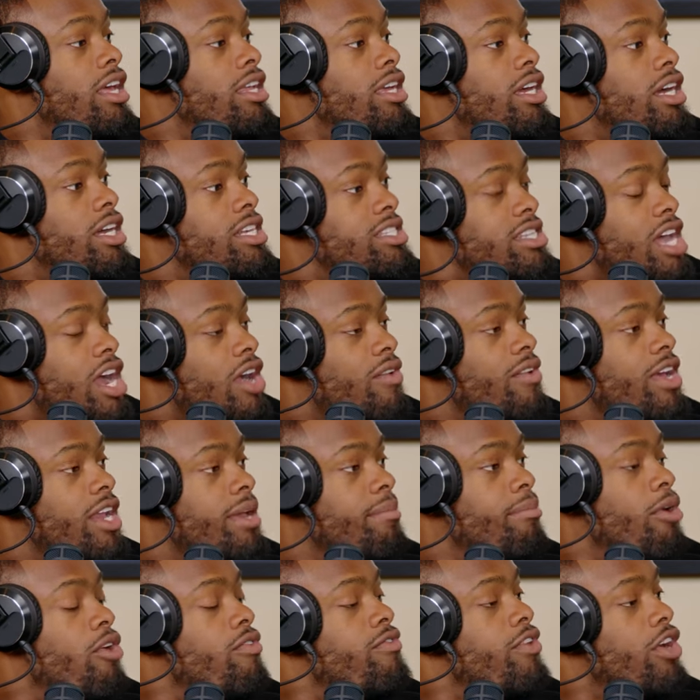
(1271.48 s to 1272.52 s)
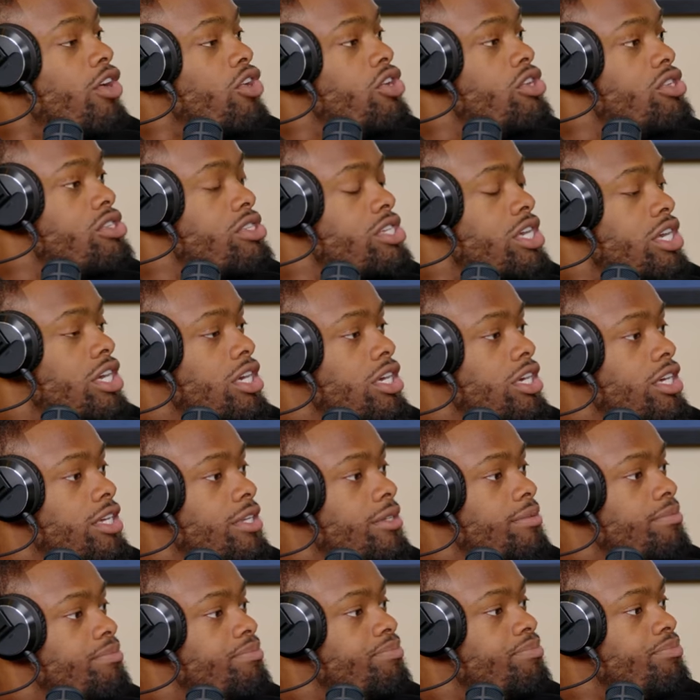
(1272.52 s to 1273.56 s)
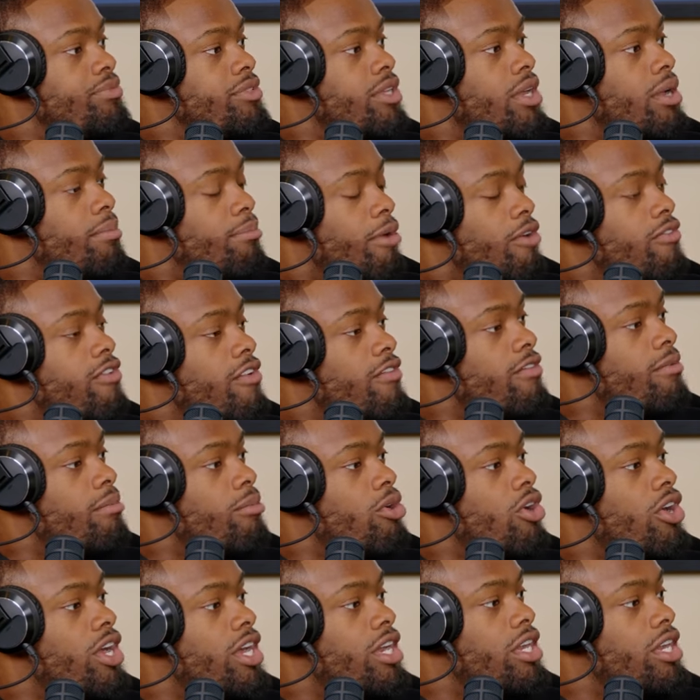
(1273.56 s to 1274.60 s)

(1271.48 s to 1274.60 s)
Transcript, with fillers: Haason Reddick. Both of those, both of them are in